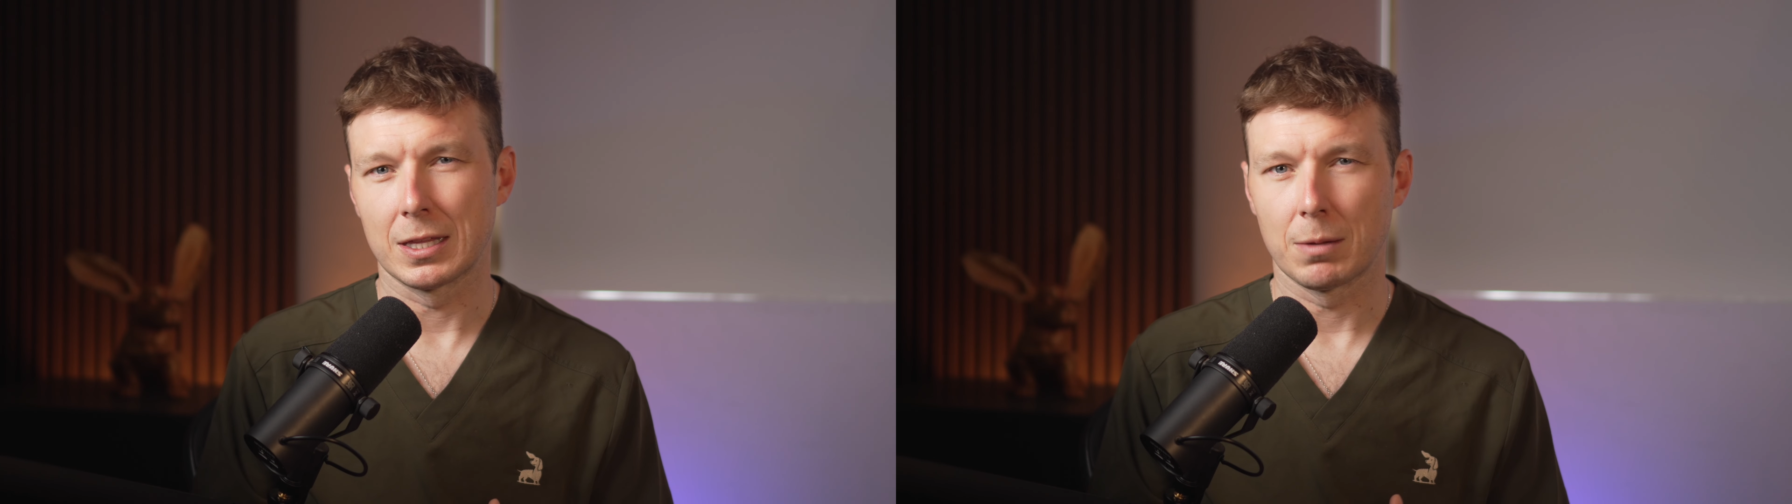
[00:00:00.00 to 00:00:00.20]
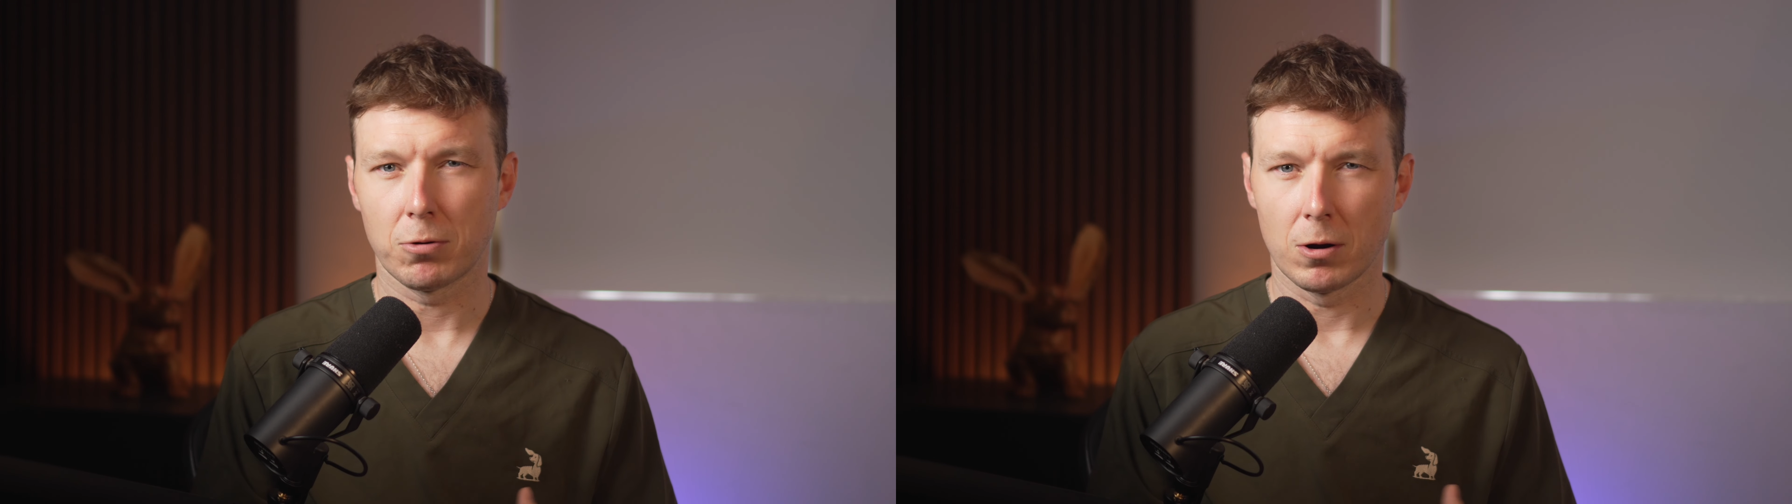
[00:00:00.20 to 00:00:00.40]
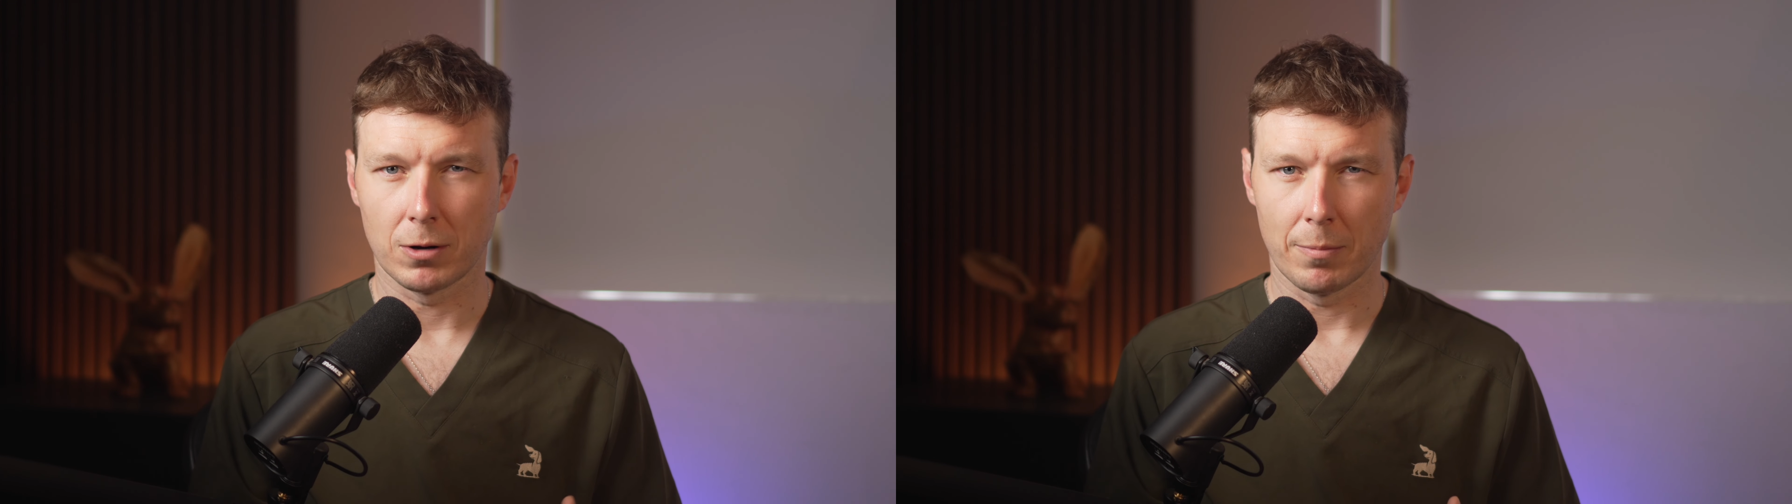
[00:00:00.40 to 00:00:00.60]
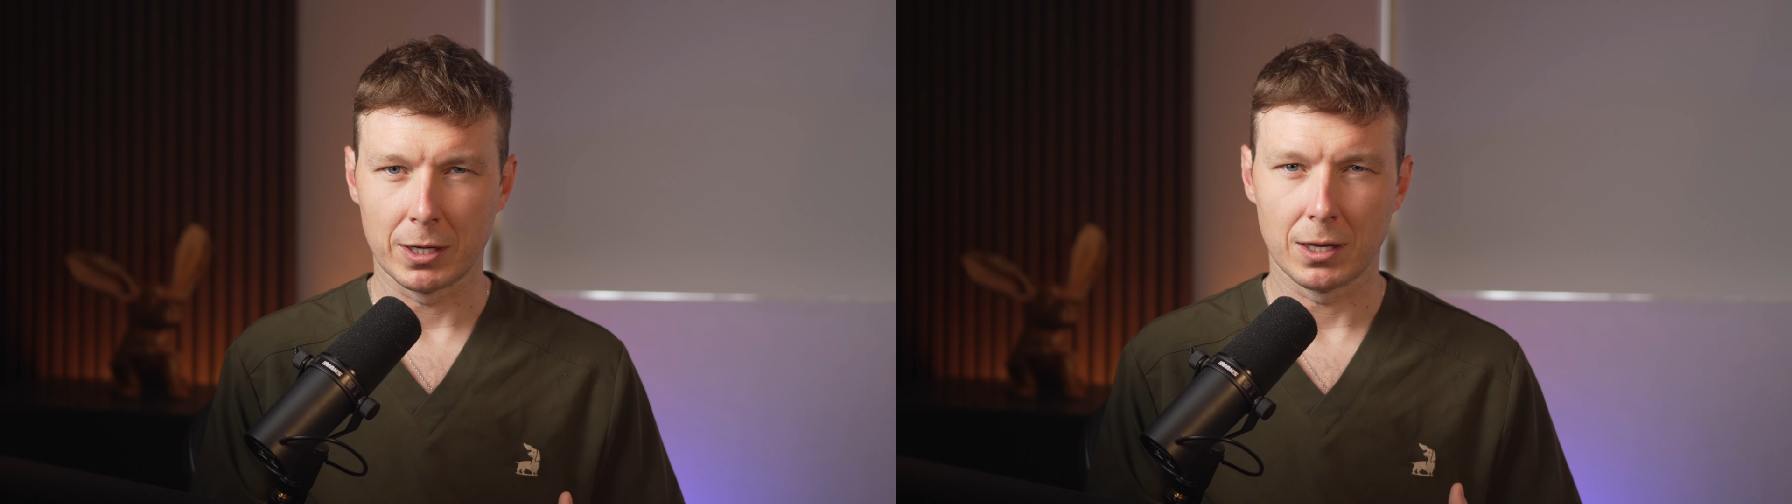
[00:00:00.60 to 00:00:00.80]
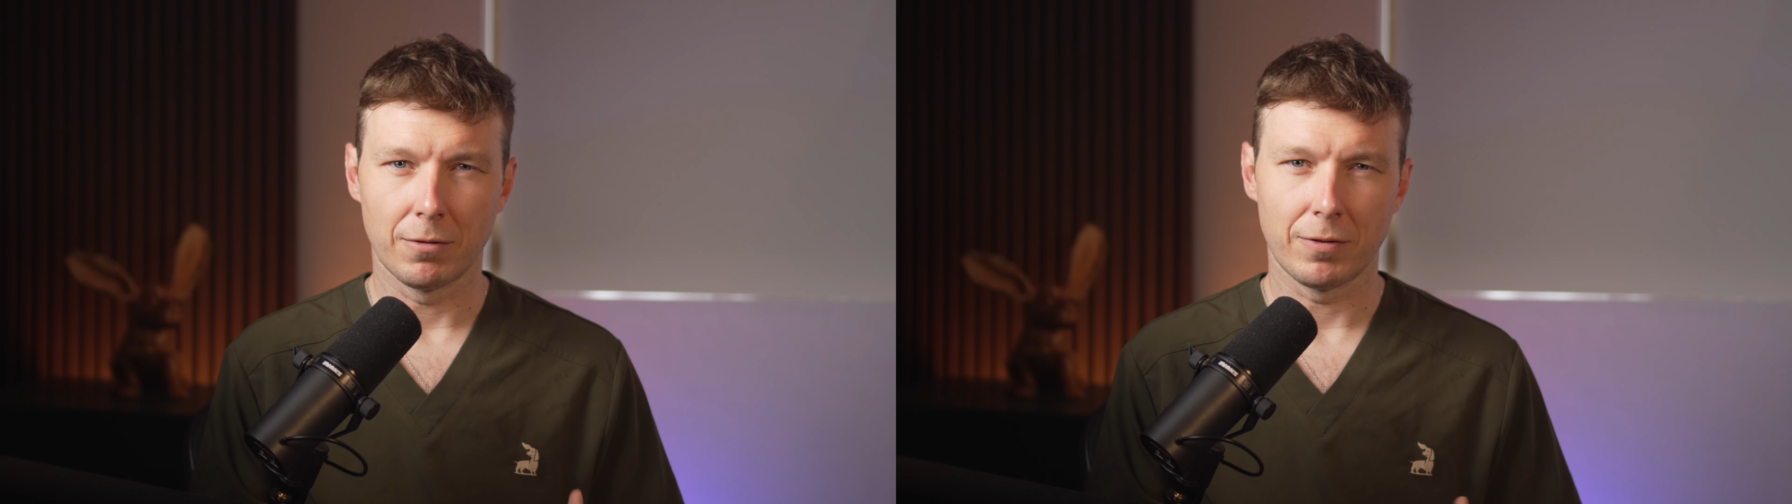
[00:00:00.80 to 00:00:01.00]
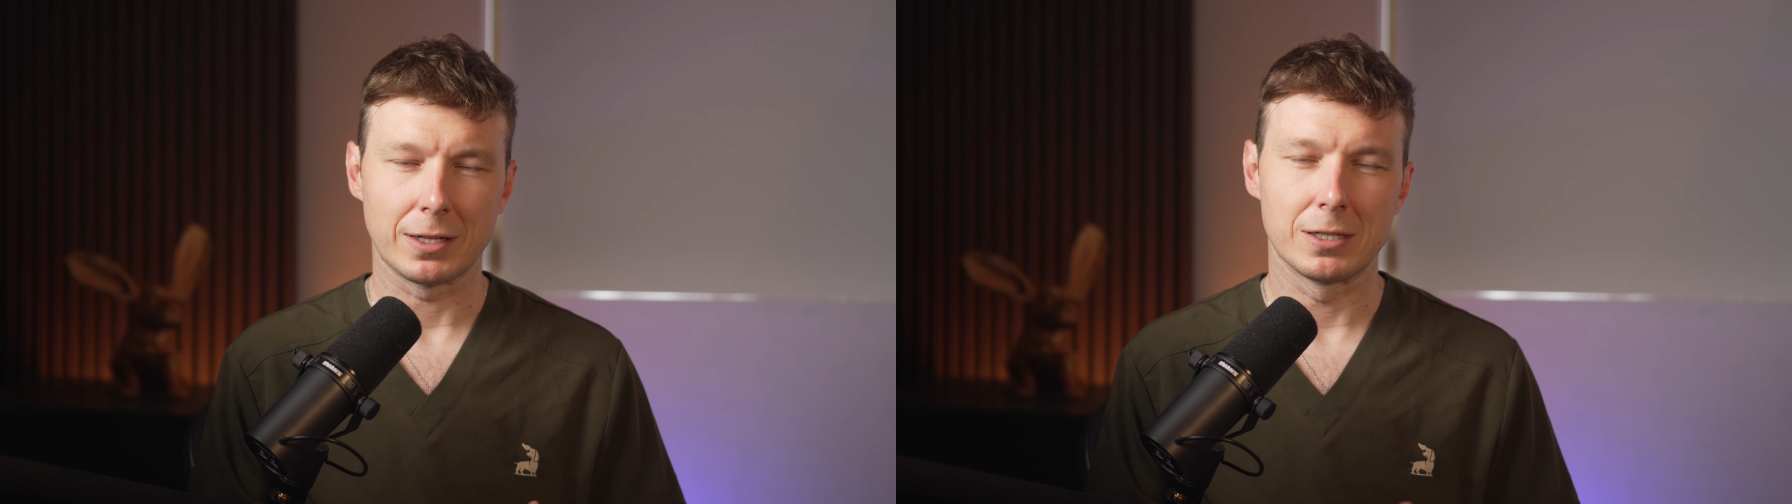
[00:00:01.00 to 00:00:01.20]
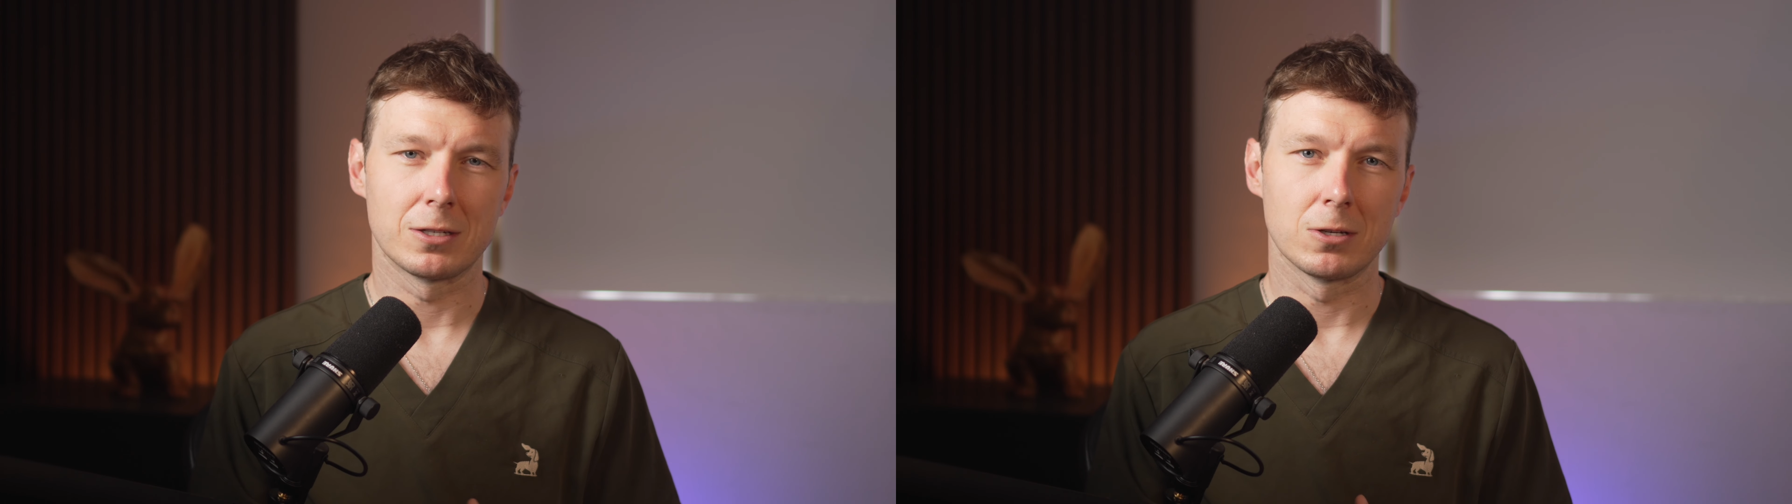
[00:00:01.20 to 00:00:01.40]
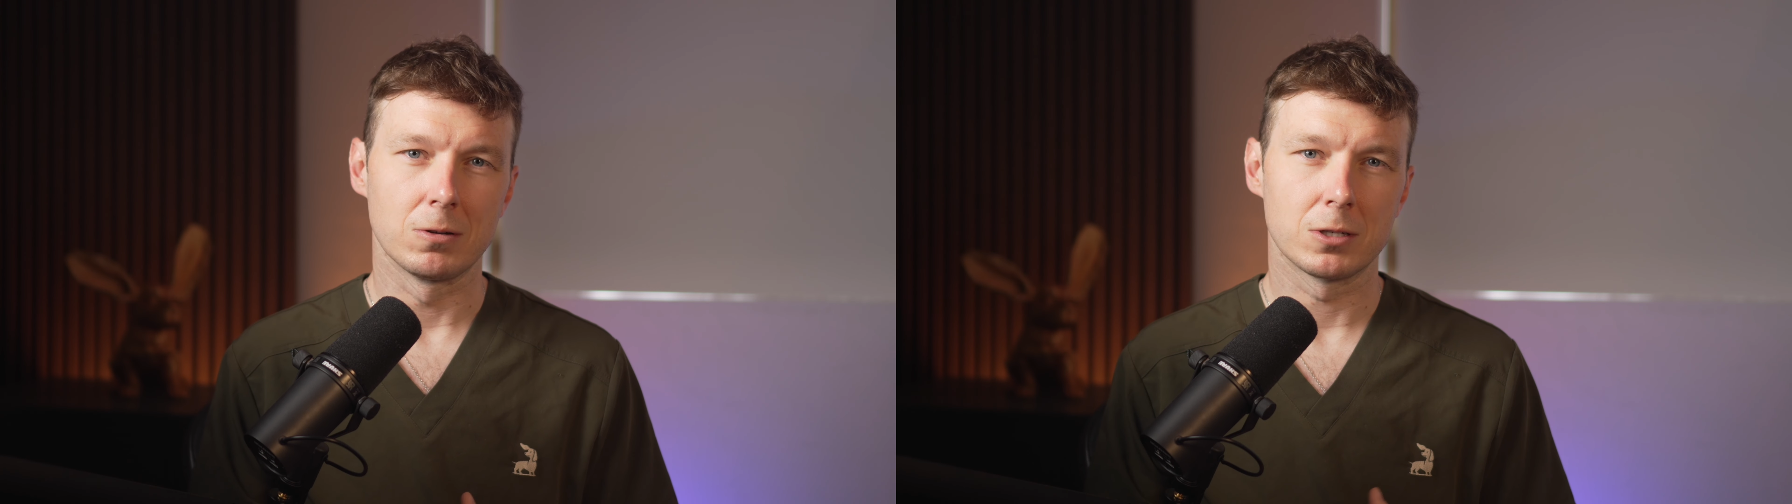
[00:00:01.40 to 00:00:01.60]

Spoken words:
and the programming can affect it too,